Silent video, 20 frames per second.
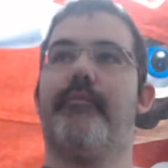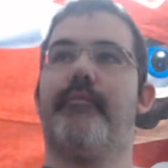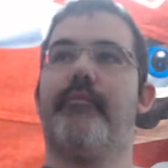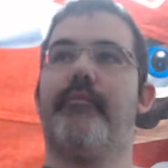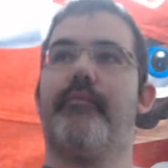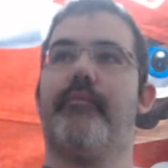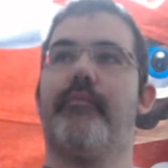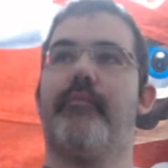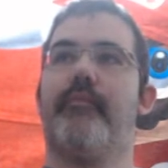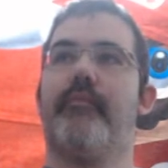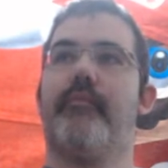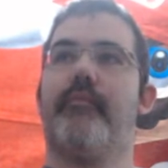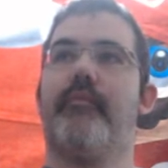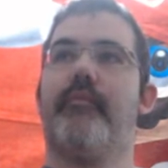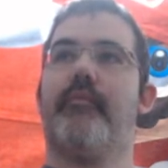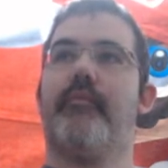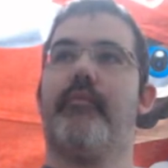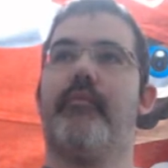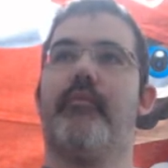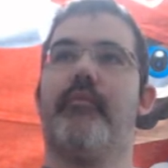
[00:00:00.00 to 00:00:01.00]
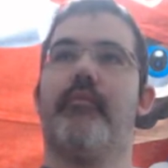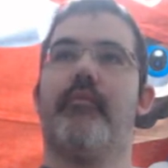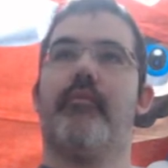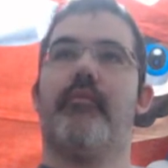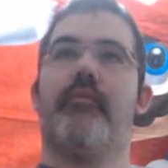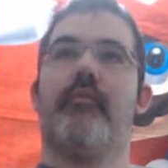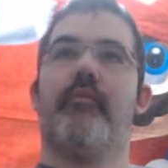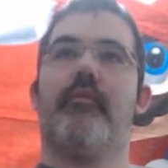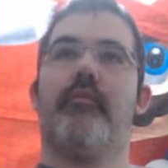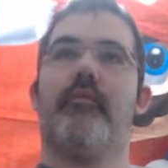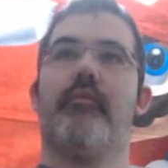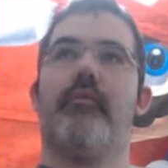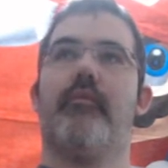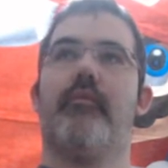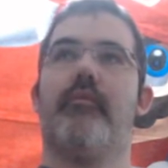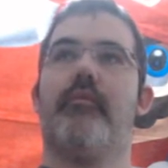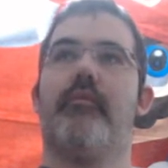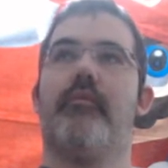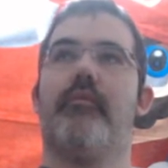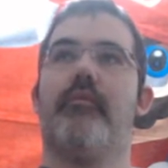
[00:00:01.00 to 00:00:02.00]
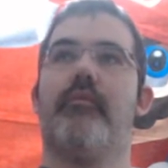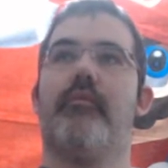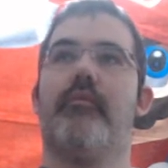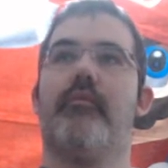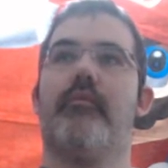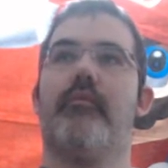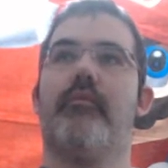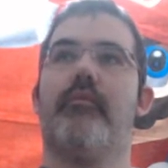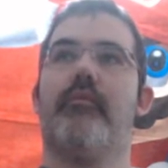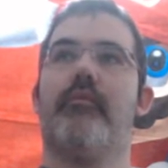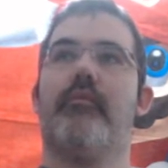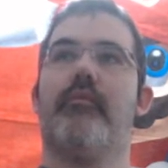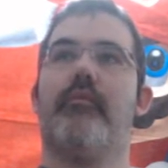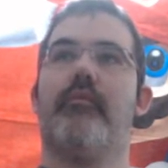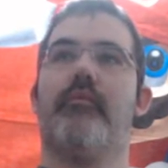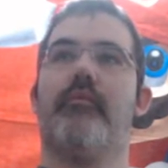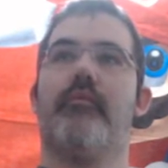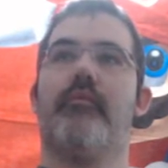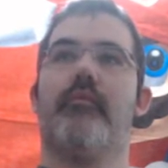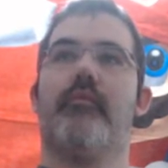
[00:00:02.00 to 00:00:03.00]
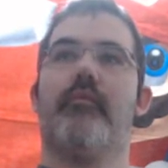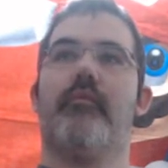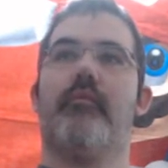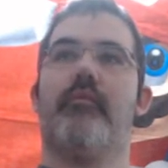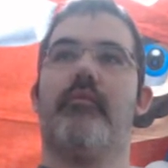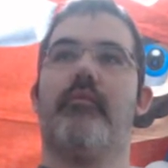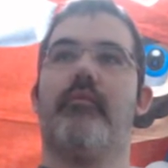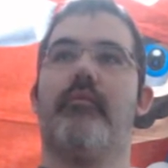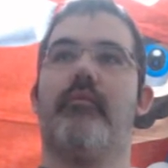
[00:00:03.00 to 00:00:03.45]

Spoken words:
No one is speaking in this clip.